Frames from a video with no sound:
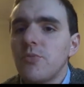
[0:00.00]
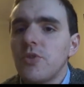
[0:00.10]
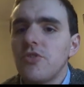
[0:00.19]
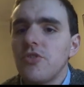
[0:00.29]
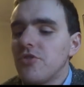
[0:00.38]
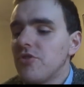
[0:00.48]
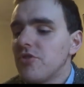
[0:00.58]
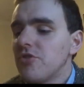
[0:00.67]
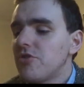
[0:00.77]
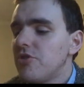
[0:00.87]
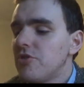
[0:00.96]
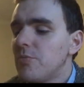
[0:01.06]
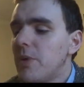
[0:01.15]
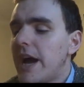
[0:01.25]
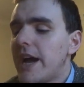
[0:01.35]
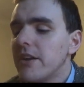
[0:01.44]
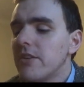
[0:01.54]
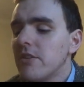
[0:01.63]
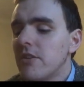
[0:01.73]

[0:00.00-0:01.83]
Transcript: which isn't too bad.